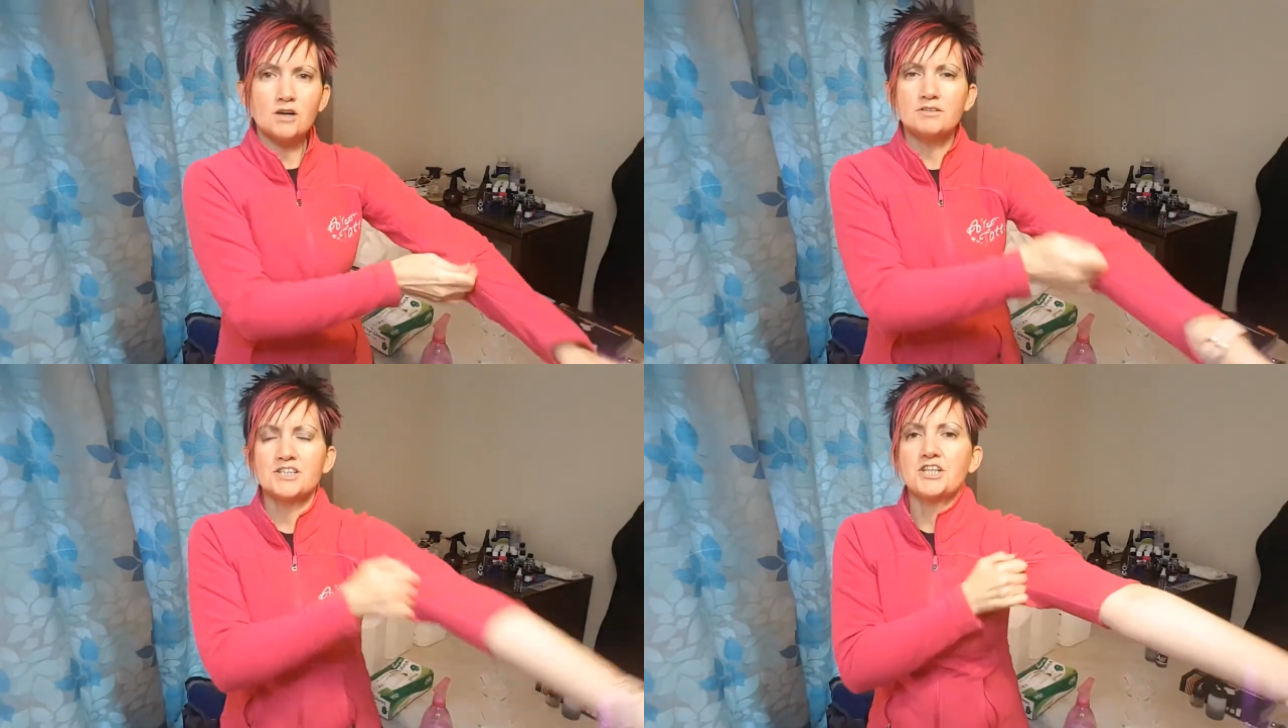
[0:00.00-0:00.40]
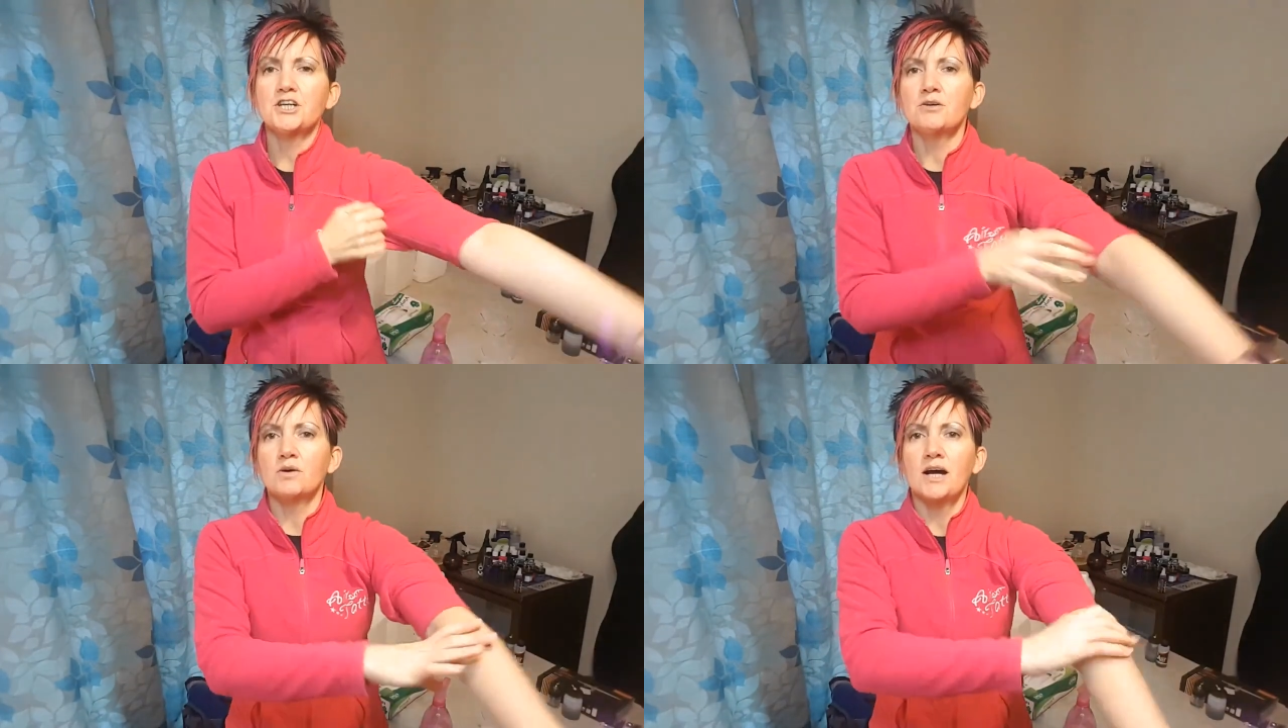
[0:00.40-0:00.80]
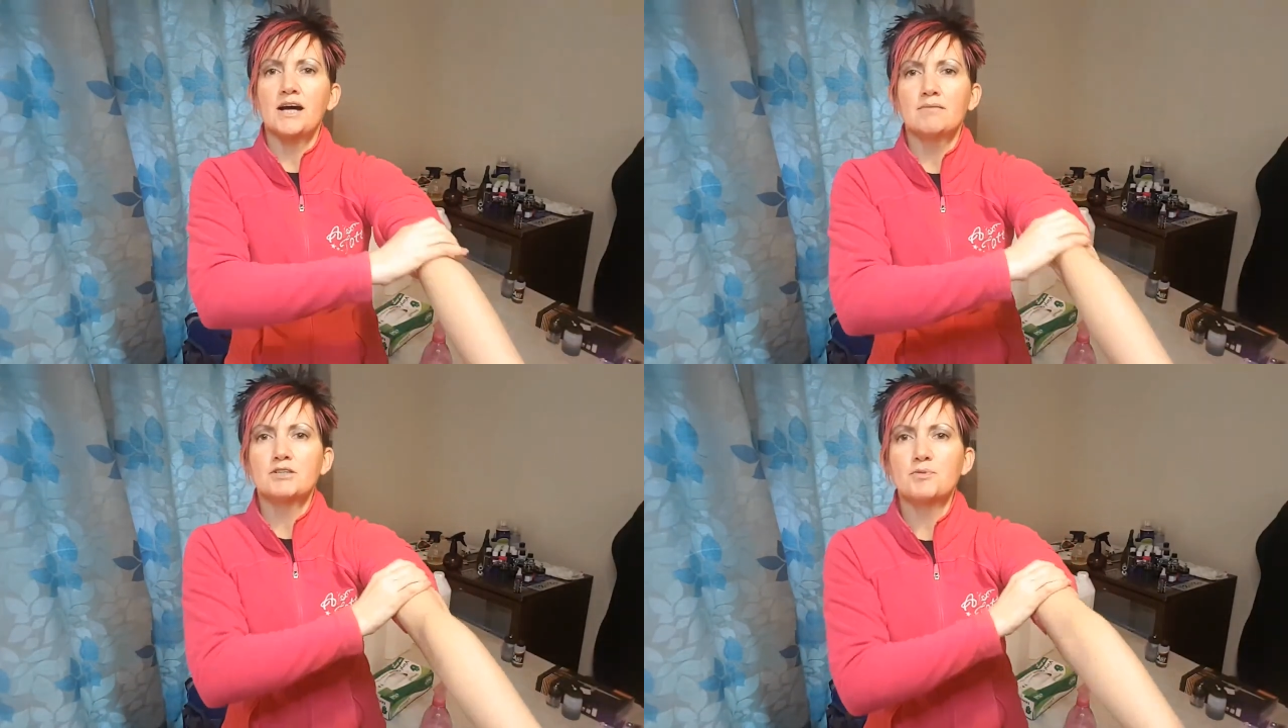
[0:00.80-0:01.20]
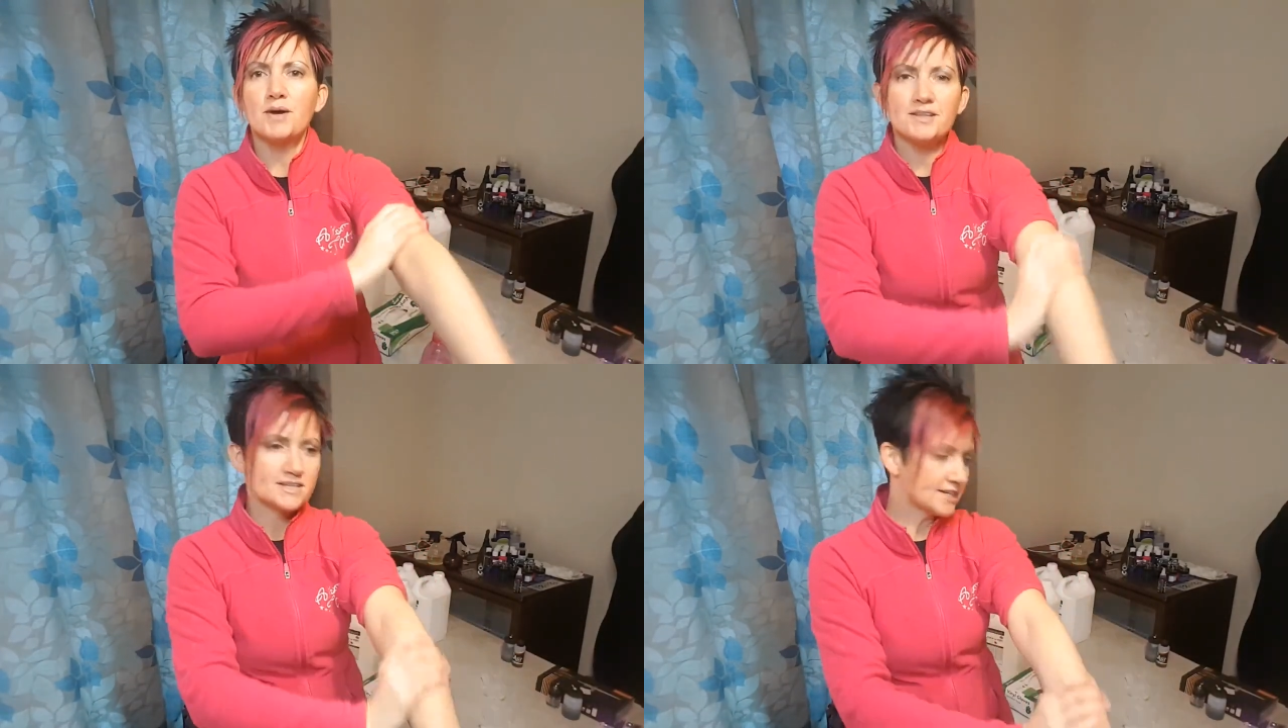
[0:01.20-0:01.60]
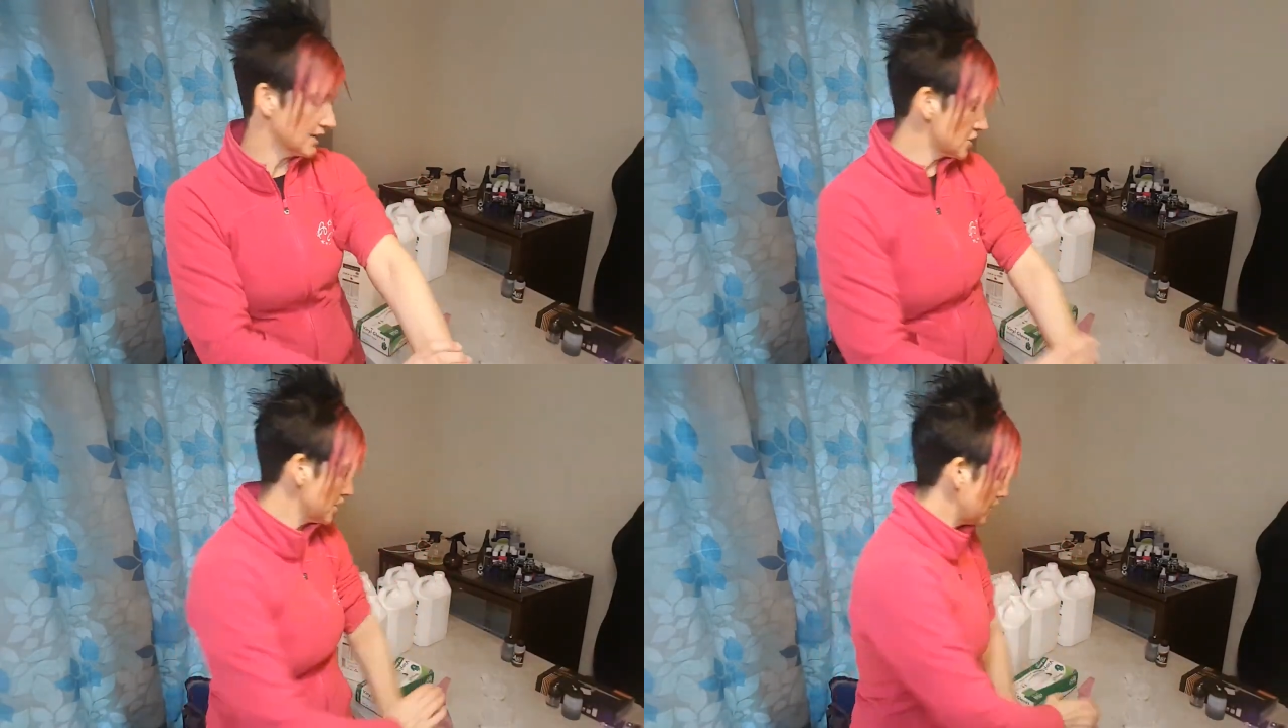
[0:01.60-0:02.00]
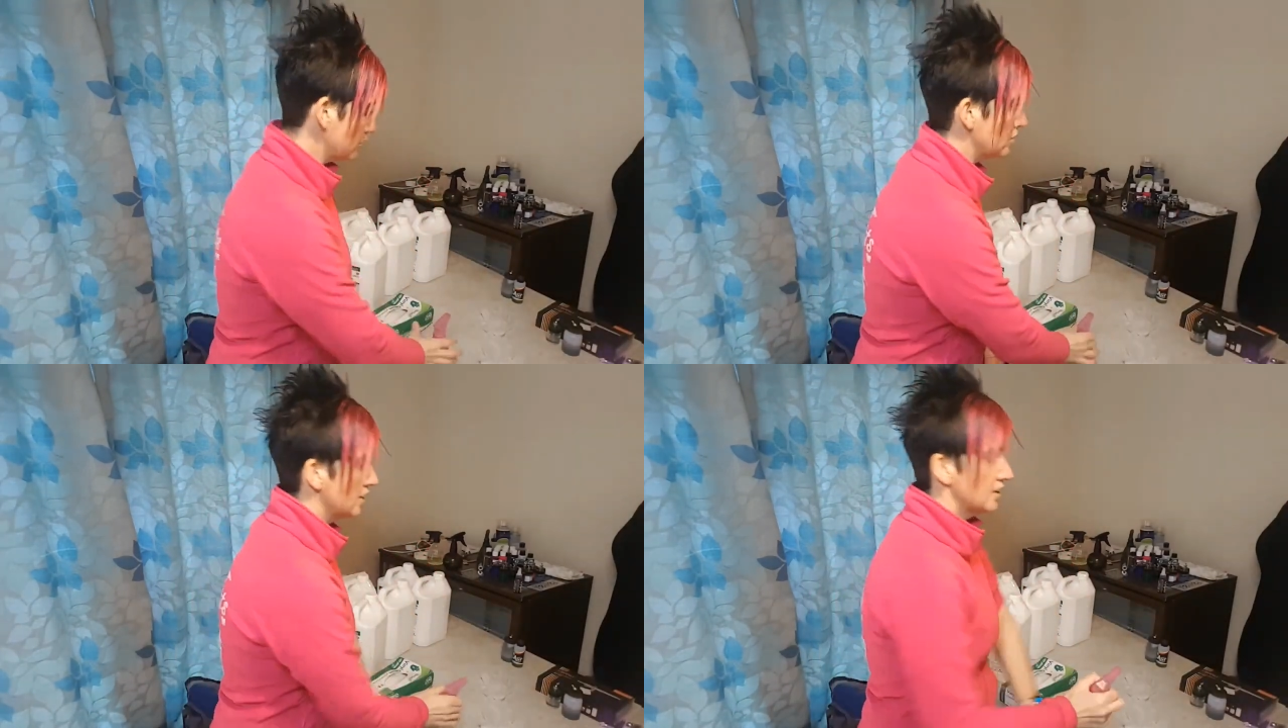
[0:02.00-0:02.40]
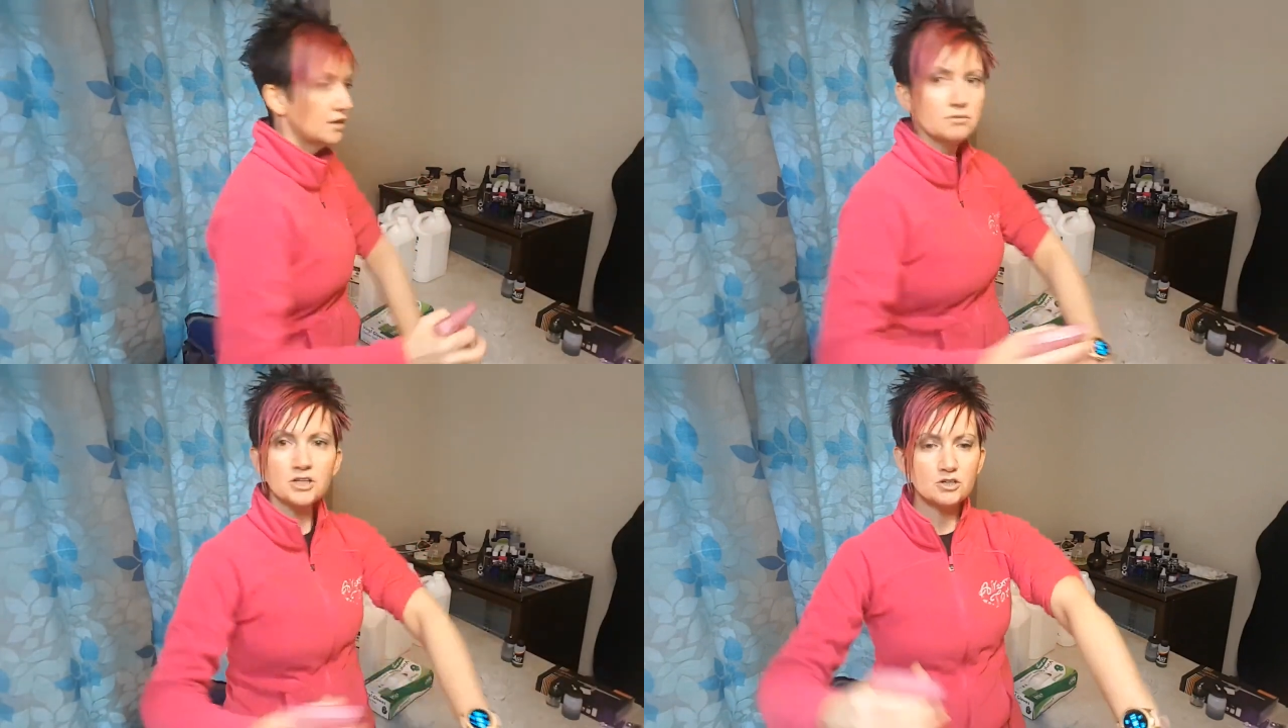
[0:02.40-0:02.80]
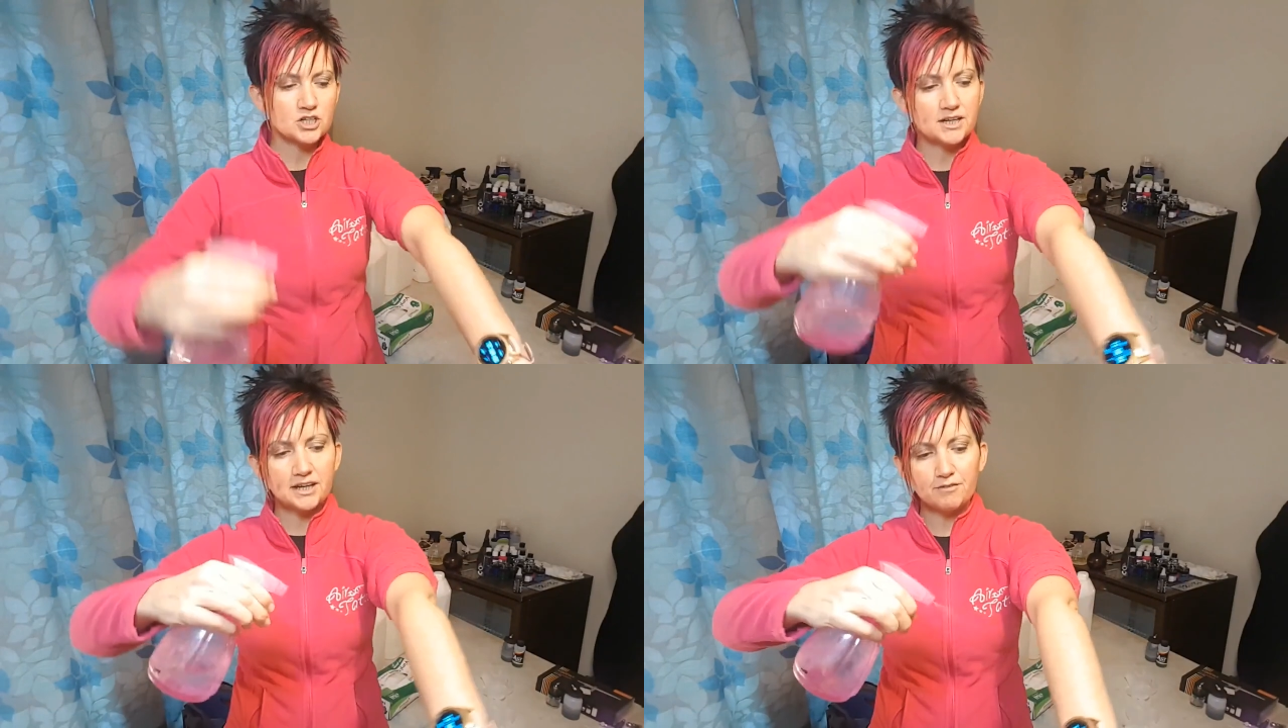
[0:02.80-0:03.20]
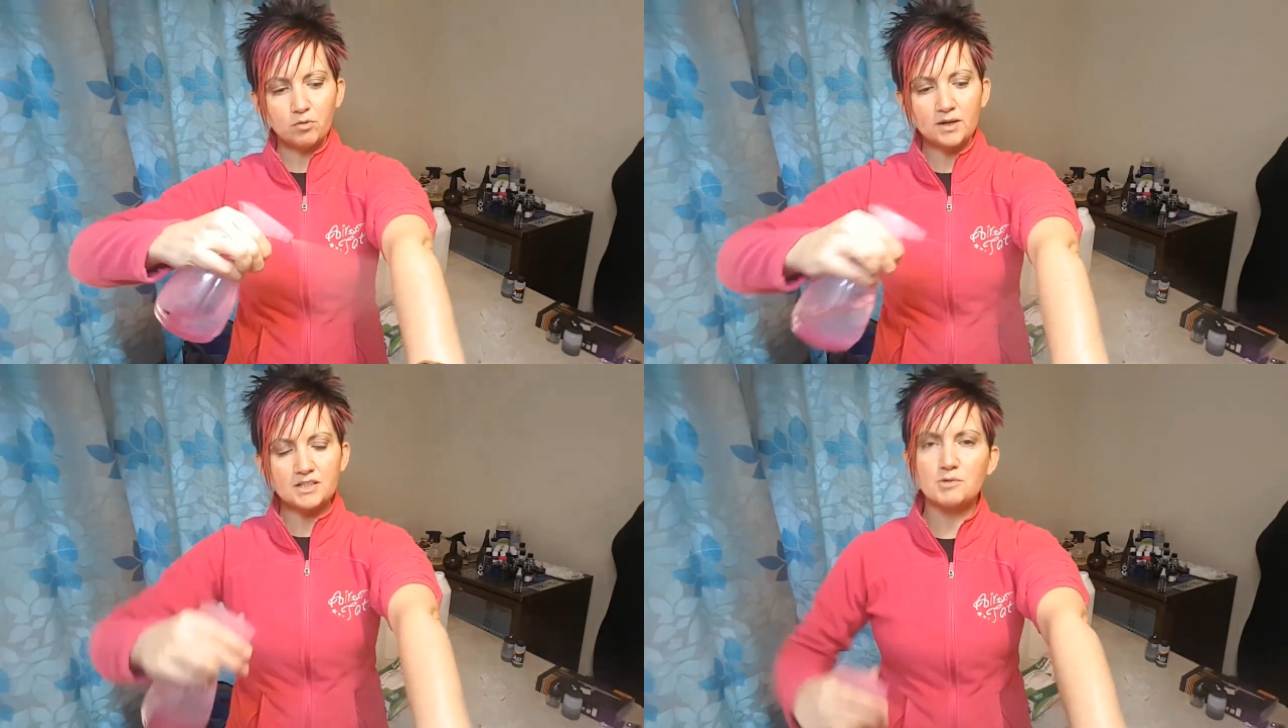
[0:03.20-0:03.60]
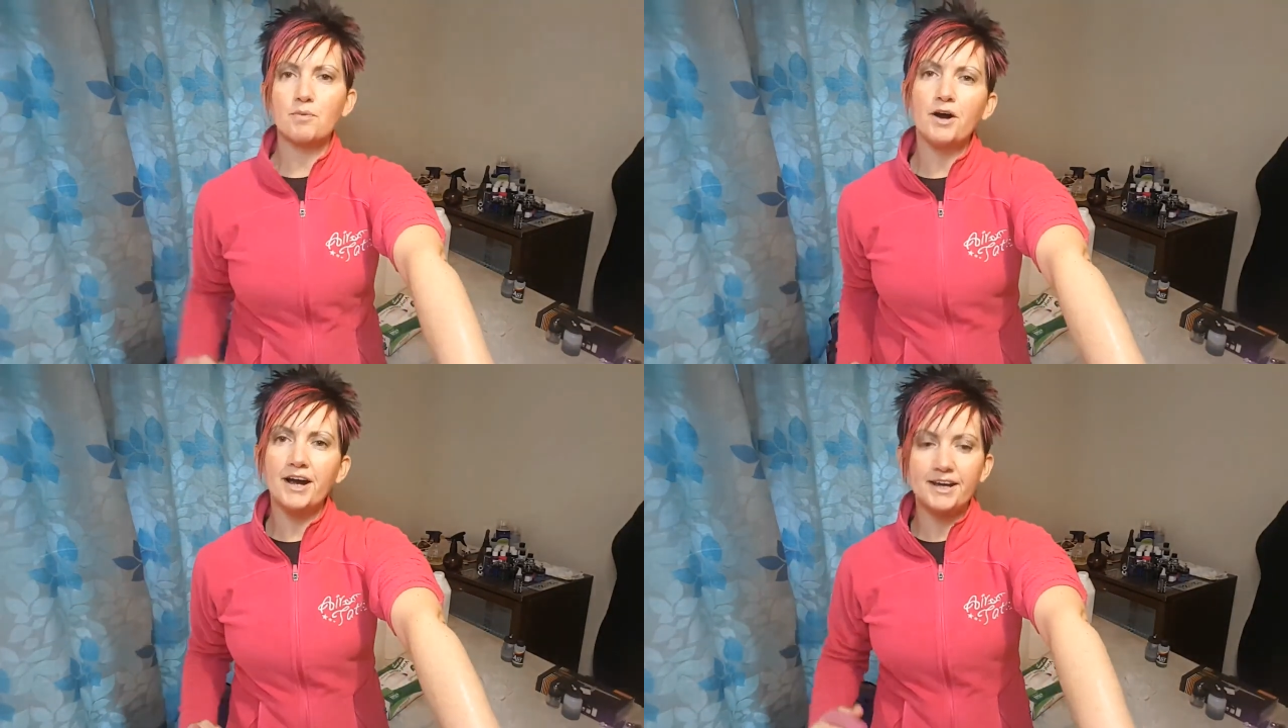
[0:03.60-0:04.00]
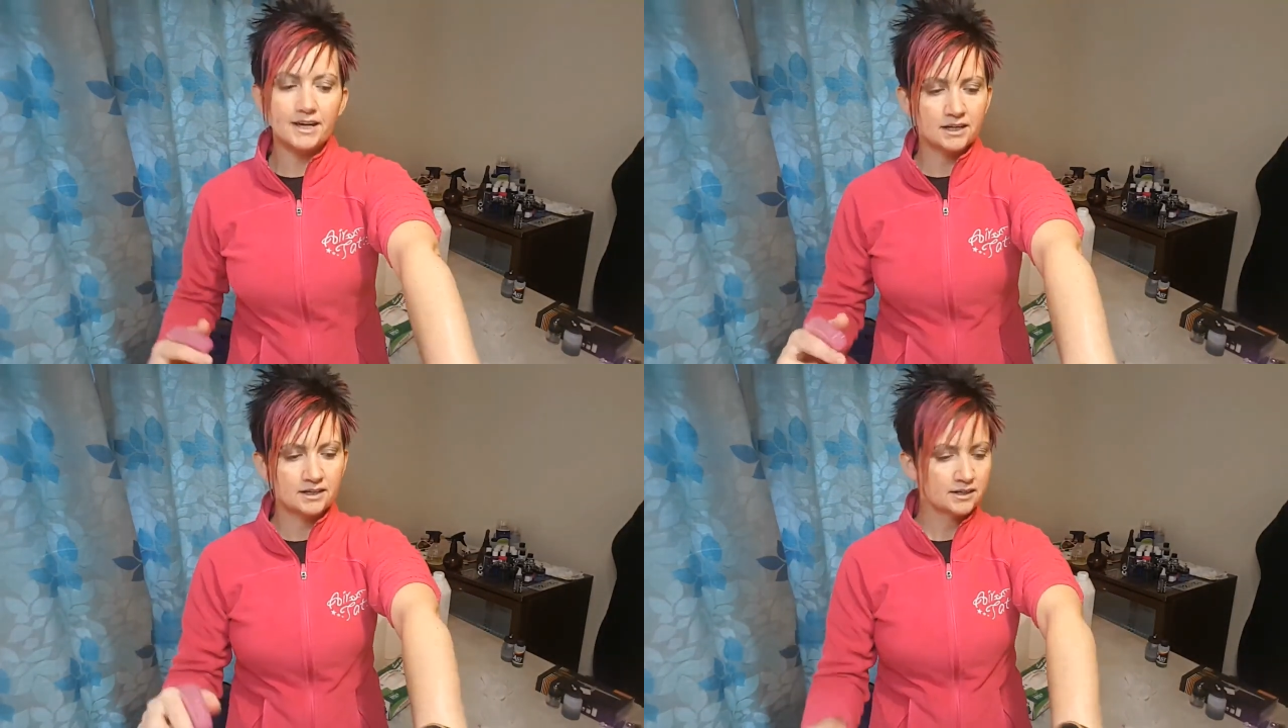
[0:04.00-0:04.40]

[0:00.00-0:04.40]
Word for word: going to um, spray the tattoo, now we usually give one spray,